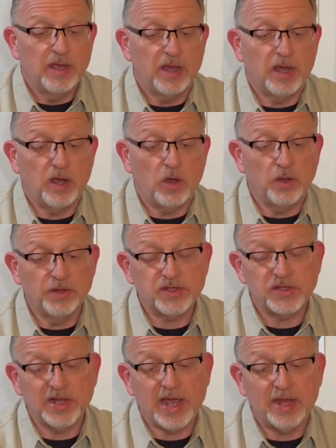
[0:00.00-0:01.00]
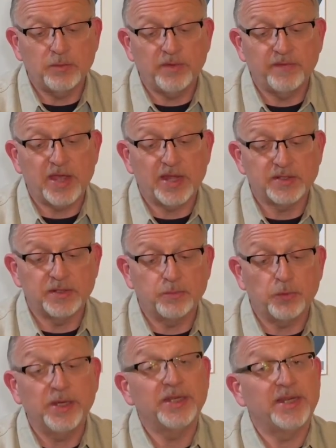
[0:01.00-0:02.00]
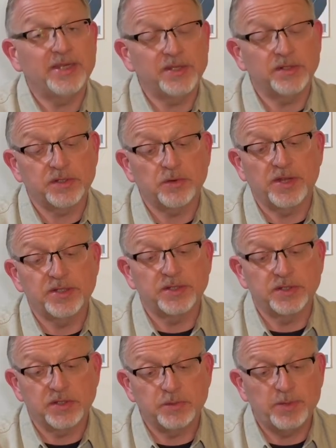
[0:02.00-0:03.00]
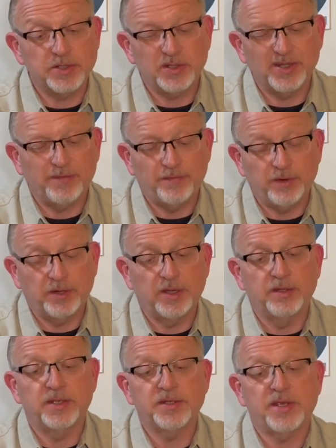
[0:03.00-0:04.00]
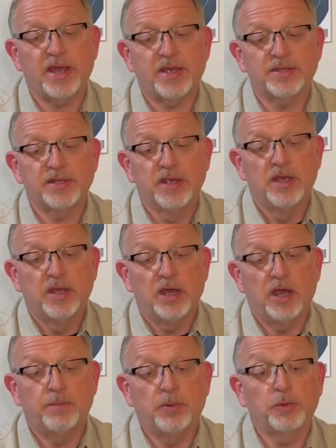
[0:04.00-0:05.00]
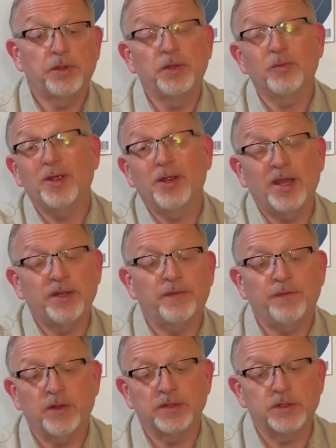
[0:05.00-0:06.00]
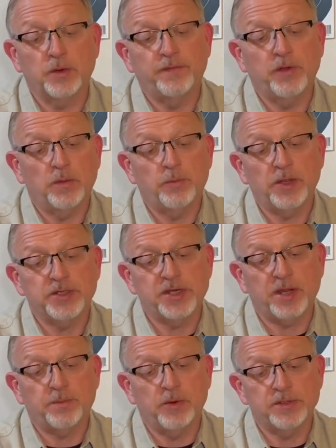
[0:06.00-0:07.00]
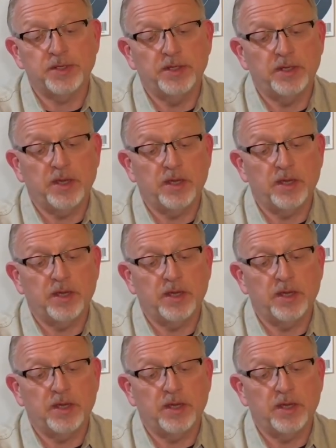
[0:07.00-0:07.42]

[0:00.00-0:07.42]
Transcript: On the slide, we've got some pretty decent serrations, especially for a gun this size, both in the rear and the front. So if you're a press check person,